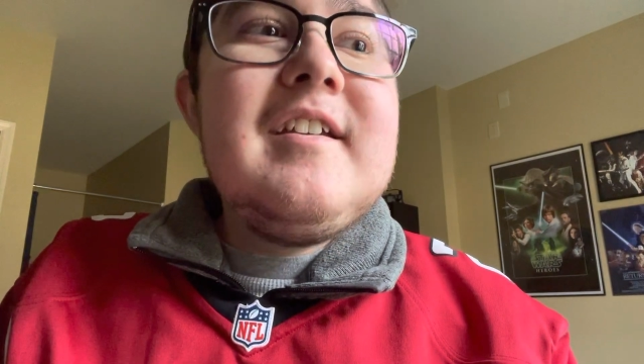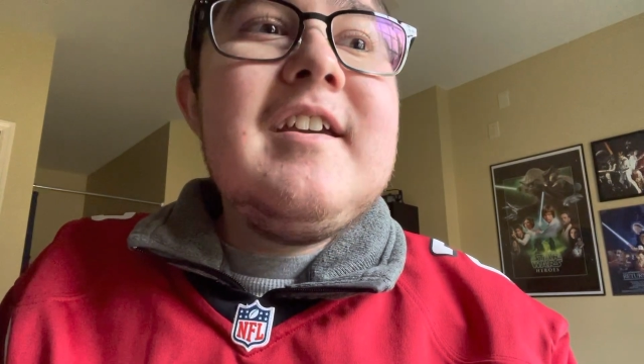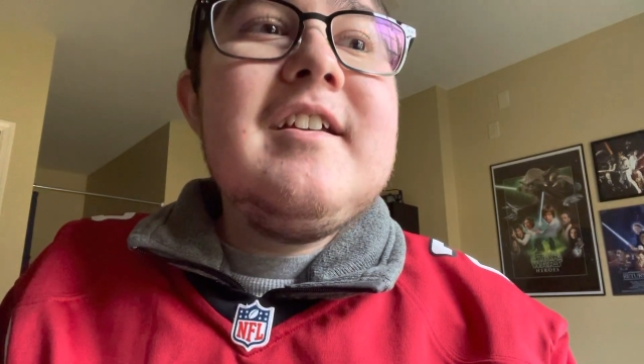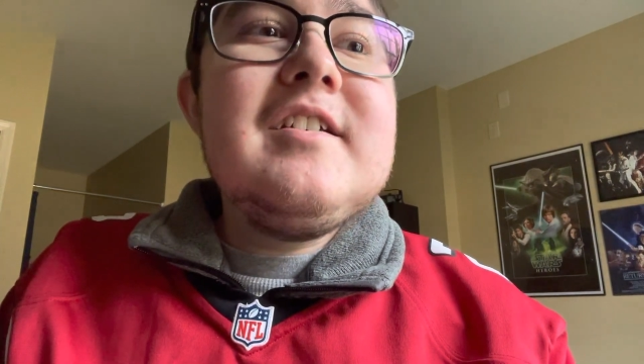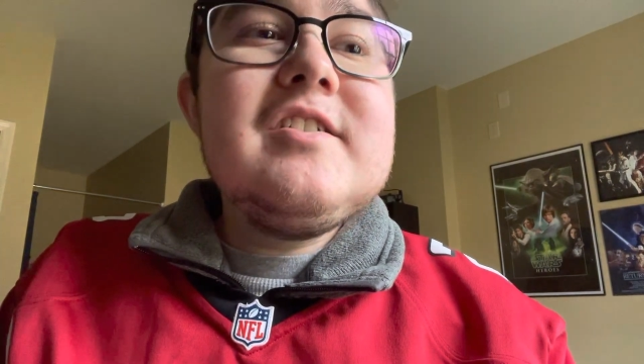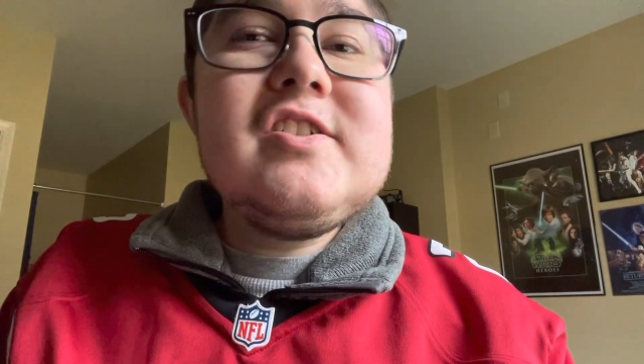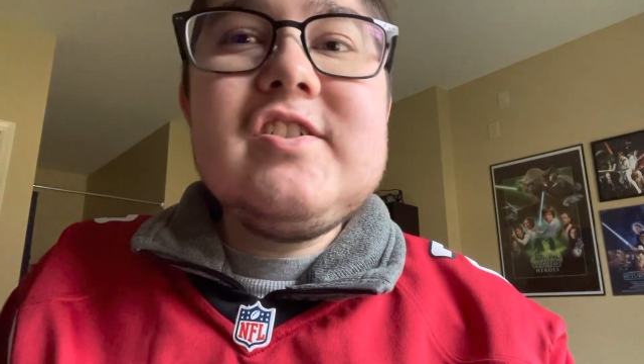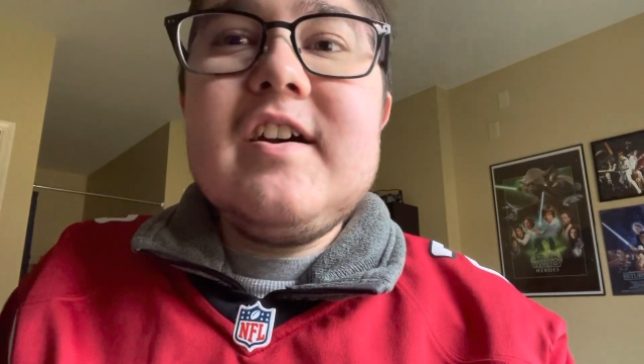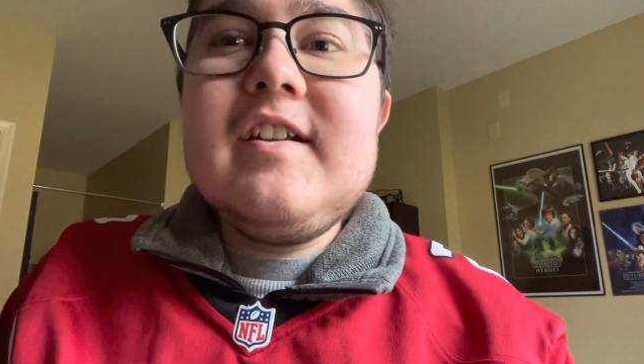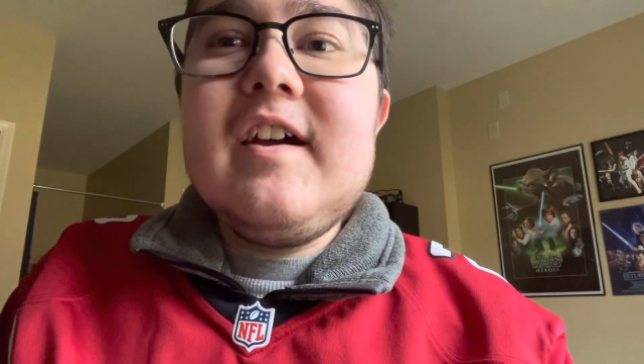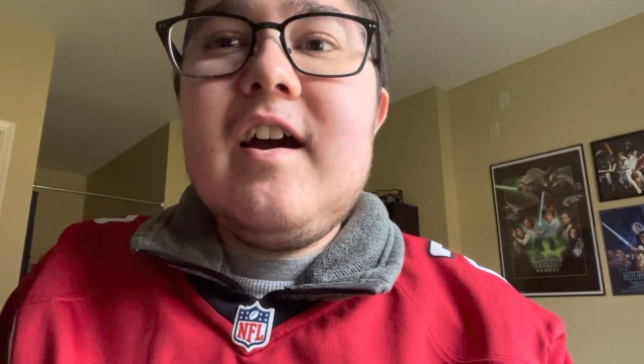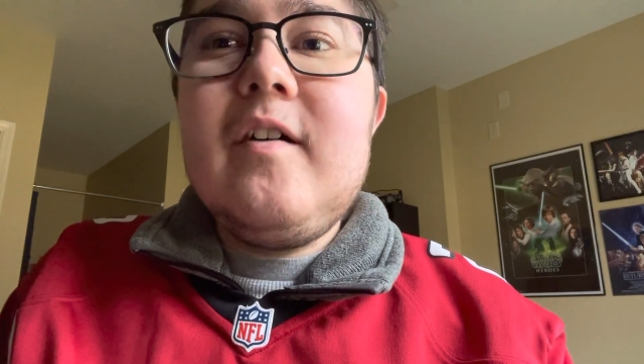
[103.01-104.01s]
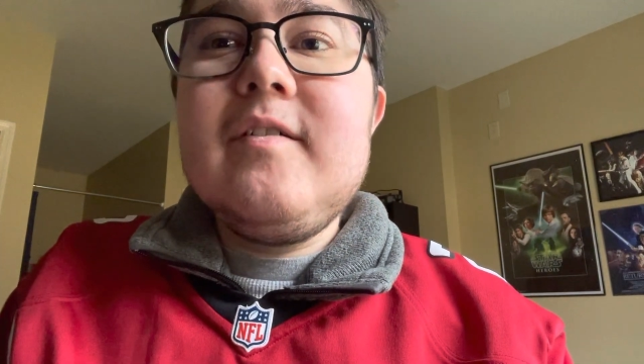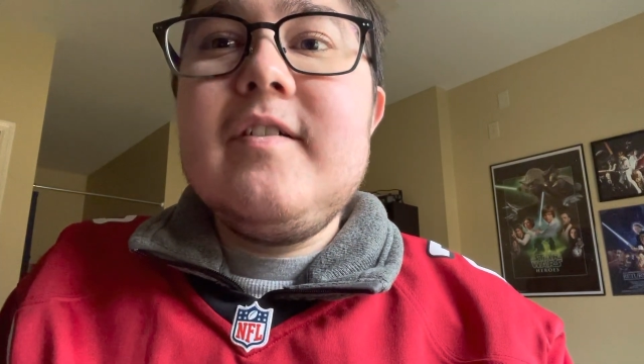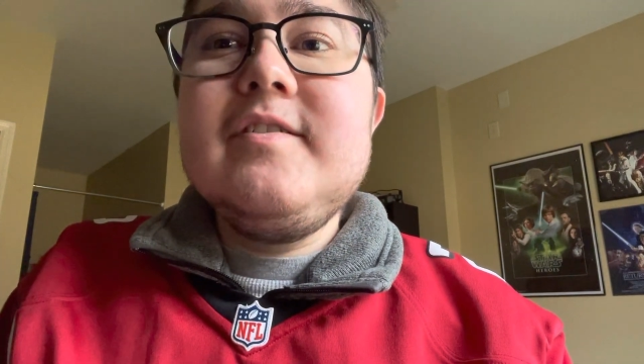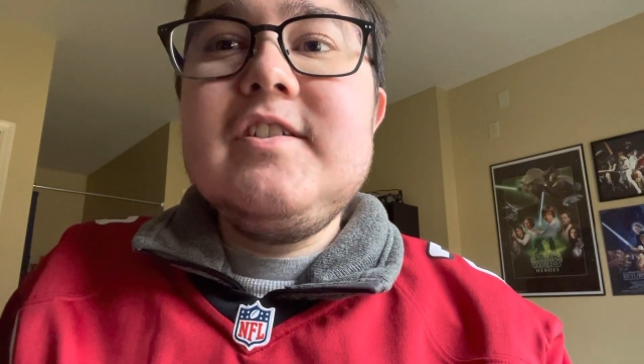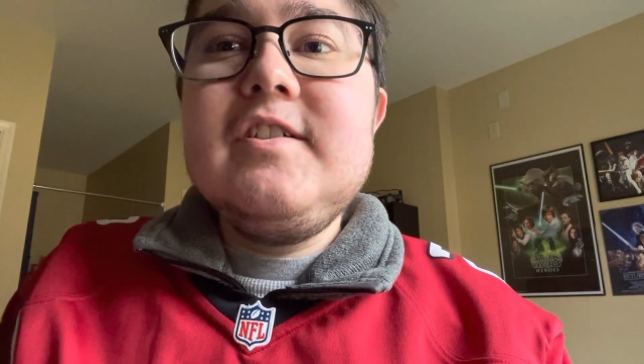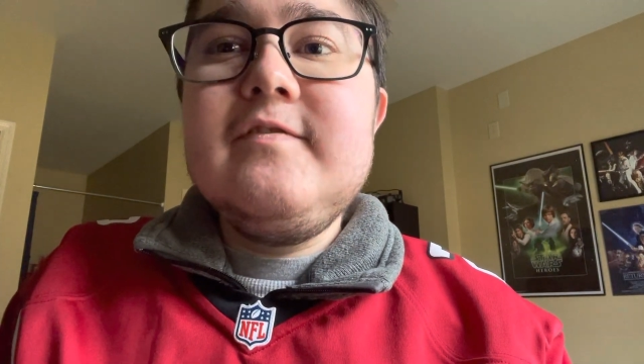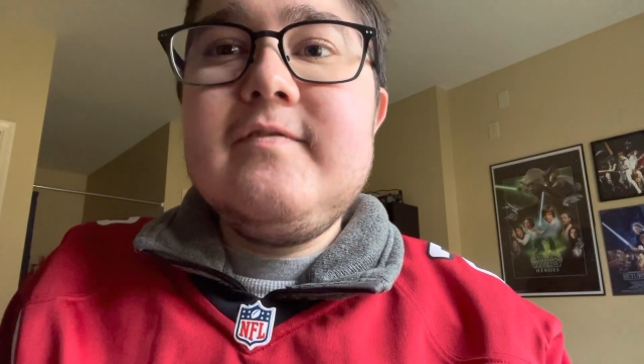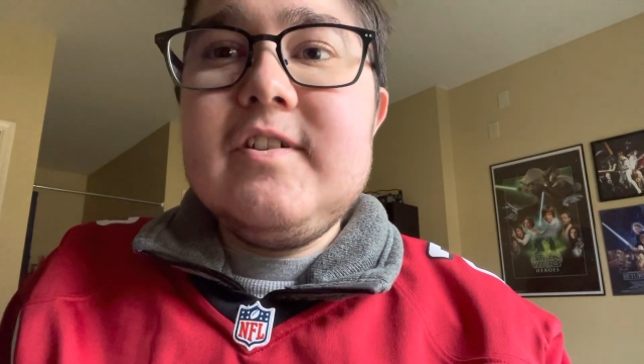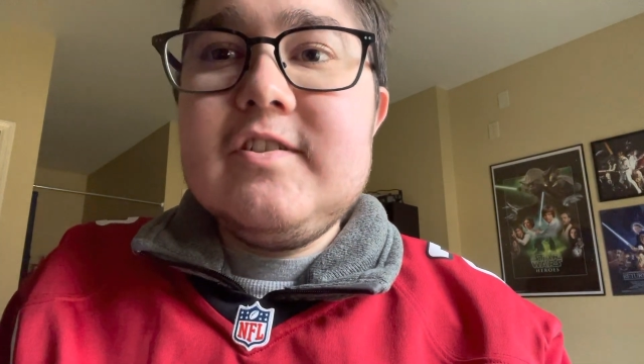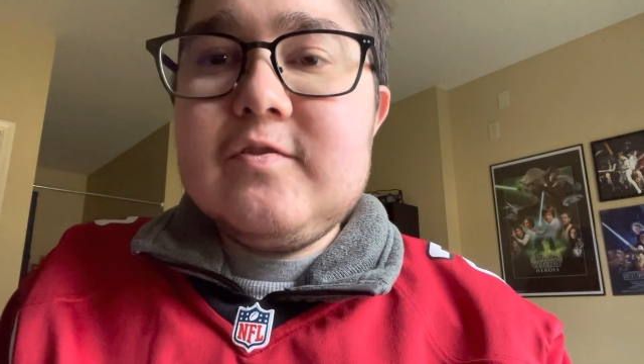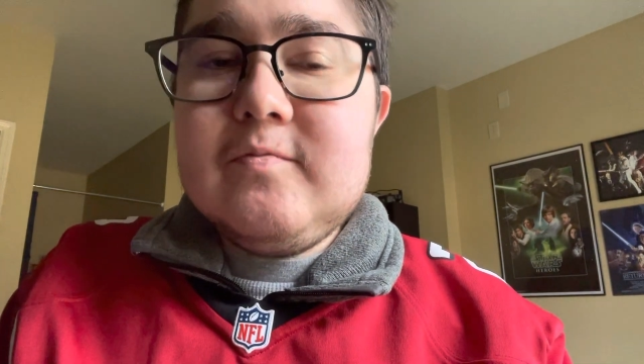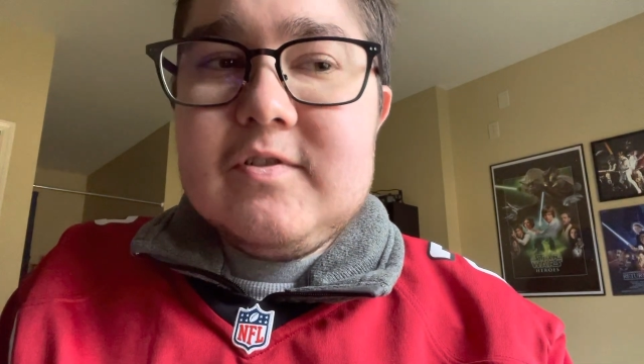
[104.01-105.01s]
getting a shutout. Yeah, the defense